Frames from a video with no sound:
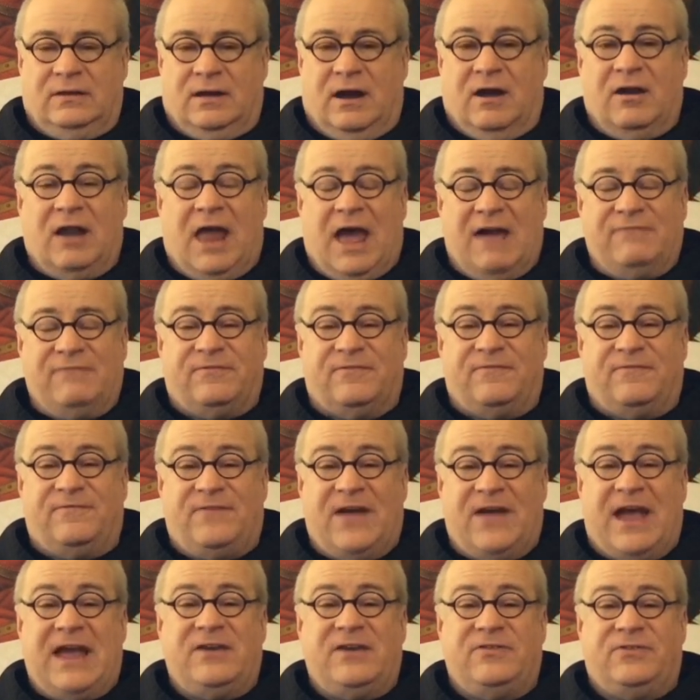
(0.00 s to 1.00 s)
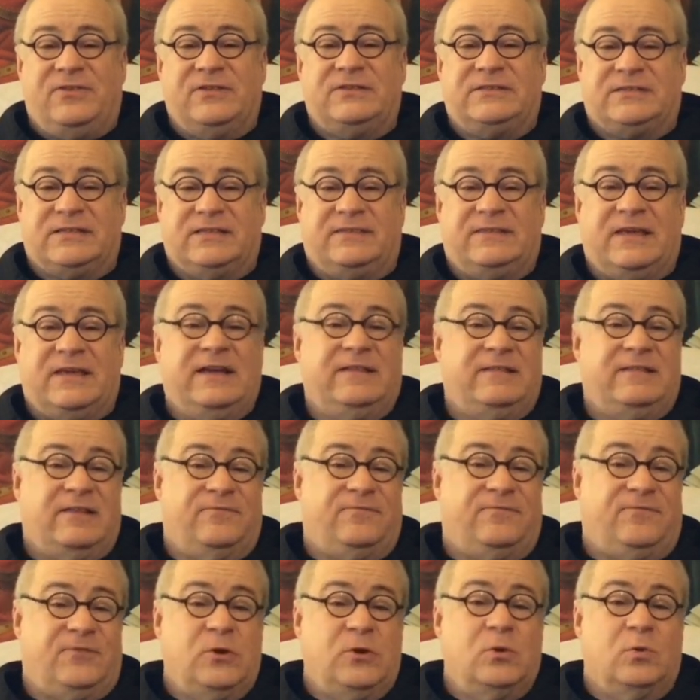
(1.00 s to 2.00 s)
Our life of faith is the thing that
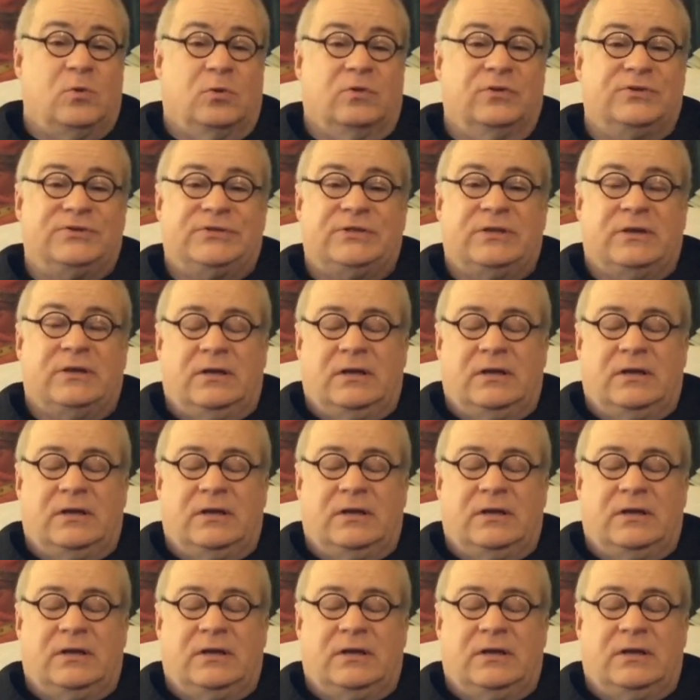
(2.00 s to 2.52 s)
fuels